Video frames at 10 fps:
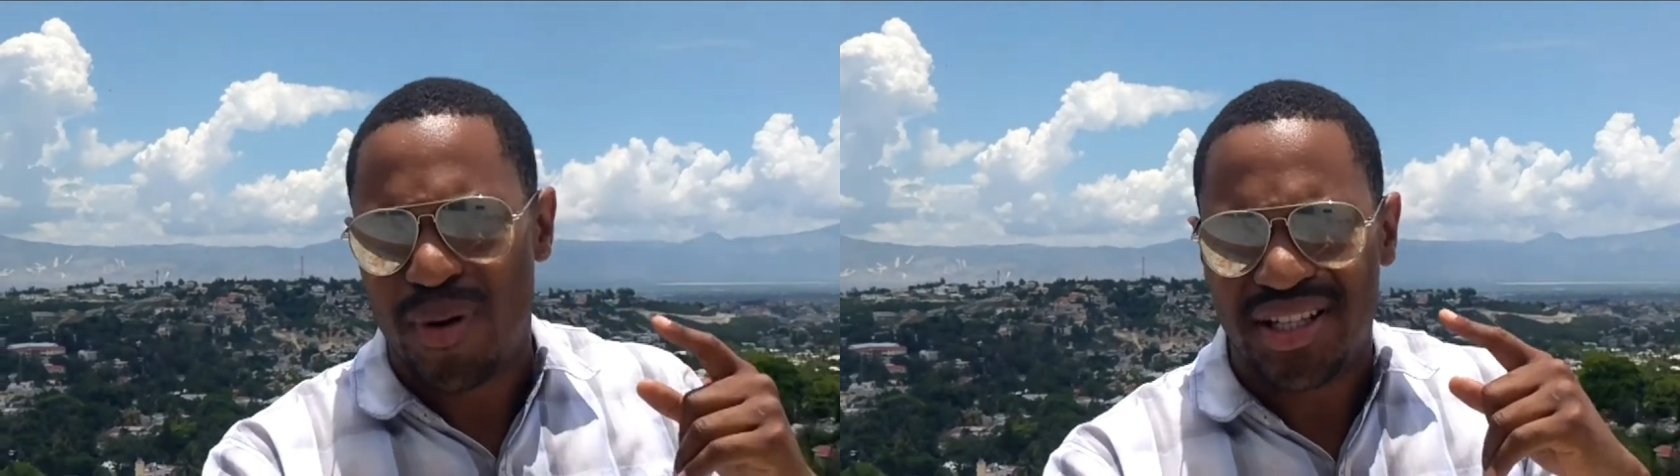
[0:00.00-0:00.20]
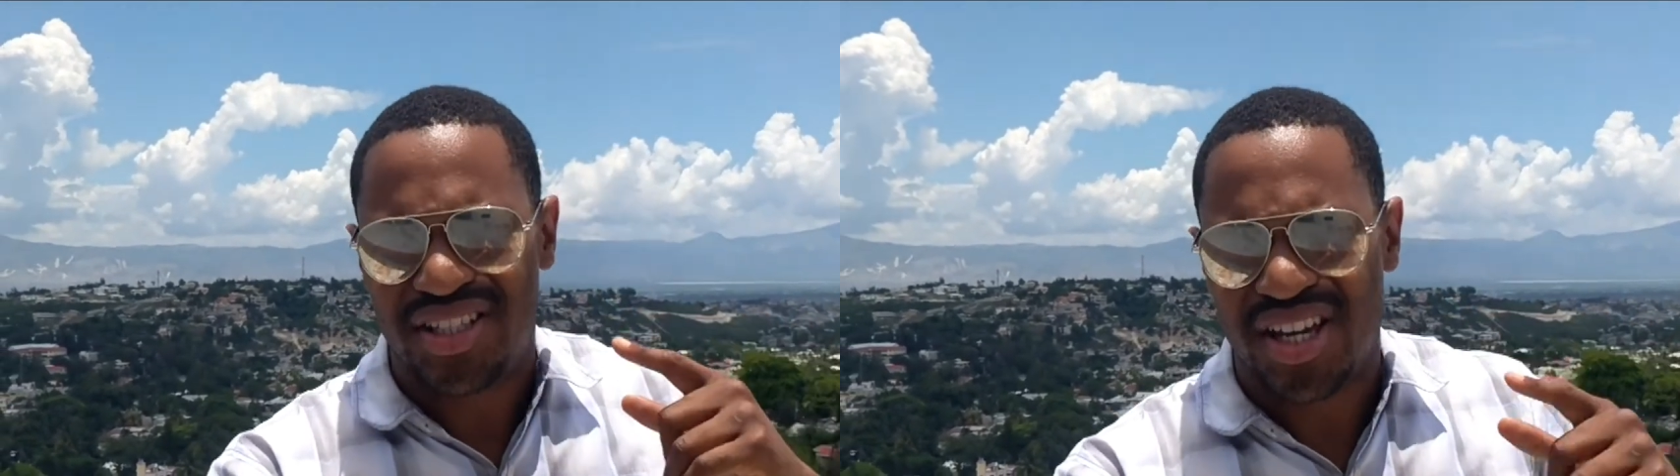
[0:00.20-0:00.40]

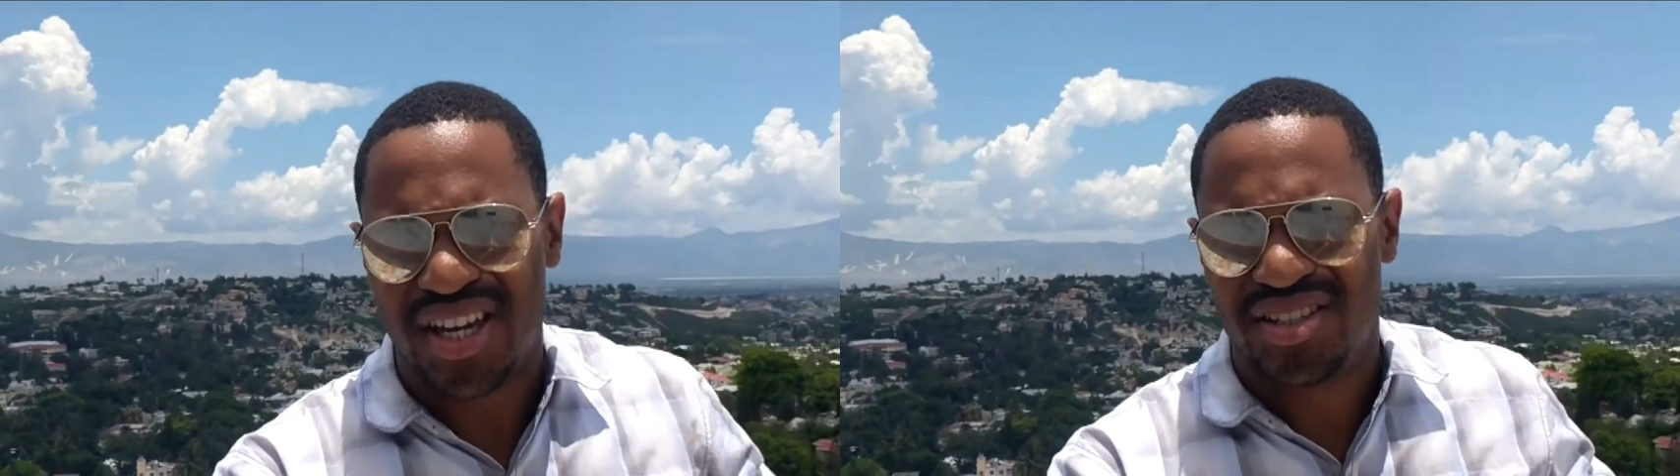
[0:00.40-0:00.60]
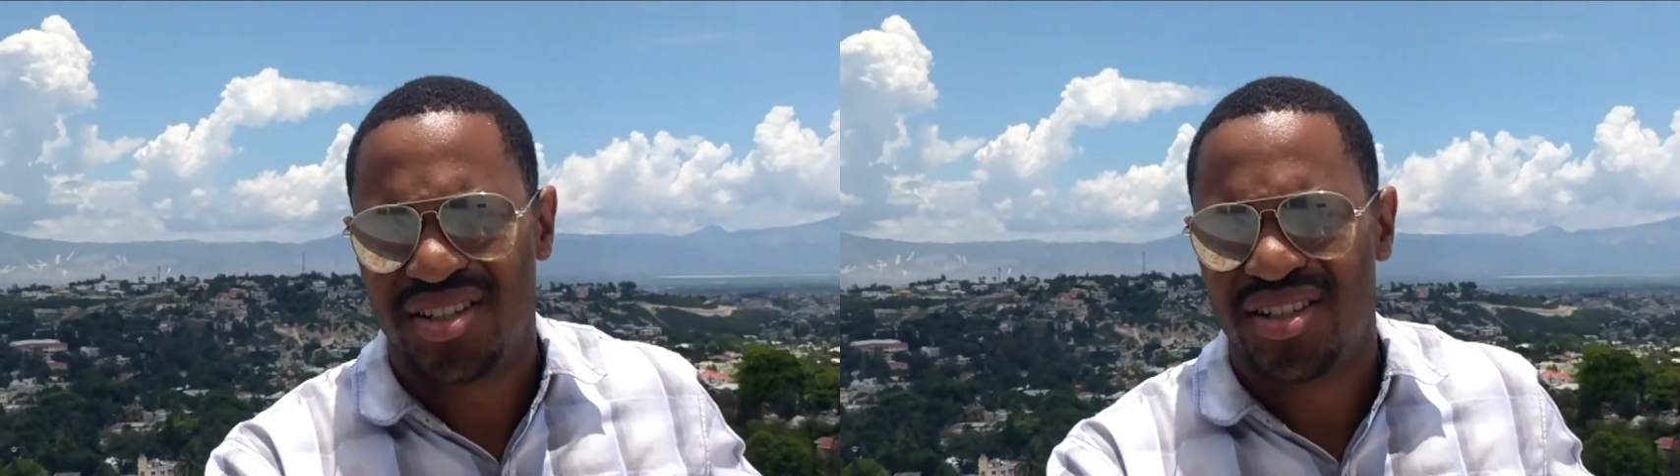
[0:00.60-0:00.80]
mind the
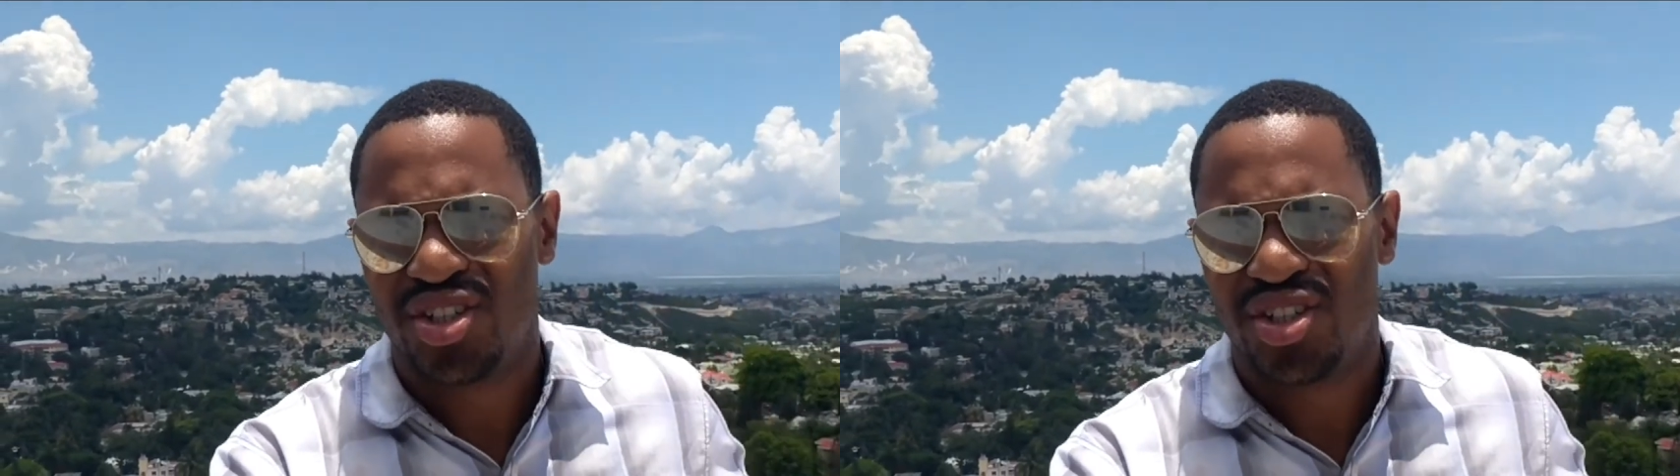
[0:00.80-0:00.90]
shades.